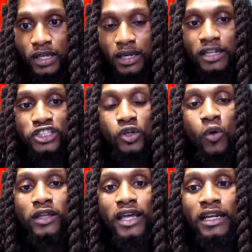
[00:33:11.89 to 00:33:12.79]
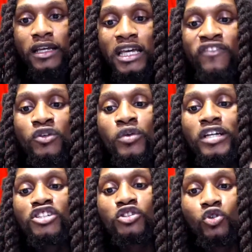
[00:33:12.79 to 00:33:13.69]
It is showing that if you
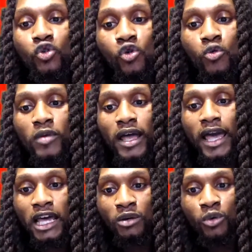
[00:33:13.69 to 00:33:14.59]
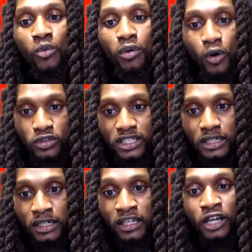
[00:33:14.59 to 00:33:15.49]
consume animal
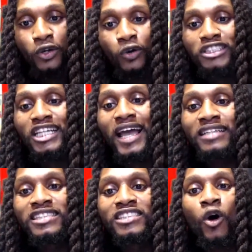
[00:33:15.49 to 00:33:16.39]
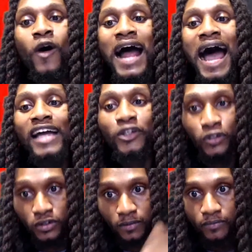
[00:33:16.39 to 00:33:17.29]
protein, your chances are higher.